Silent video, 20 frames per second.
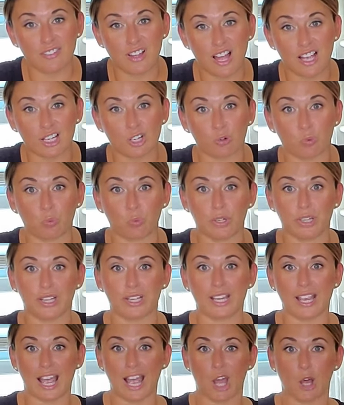vodka
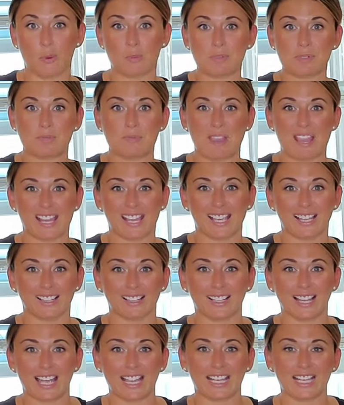really helps make it
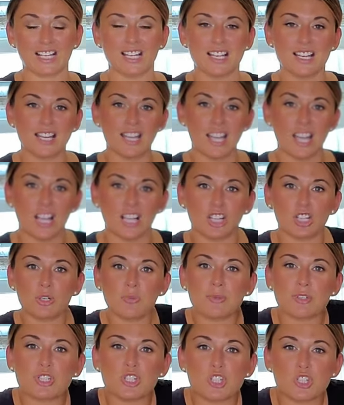like a
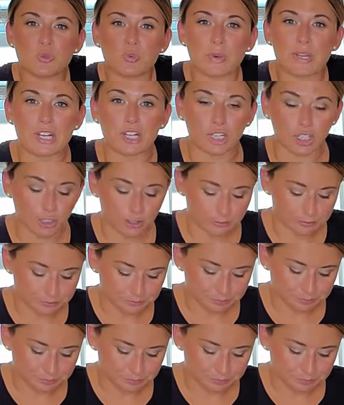little bit sweeter.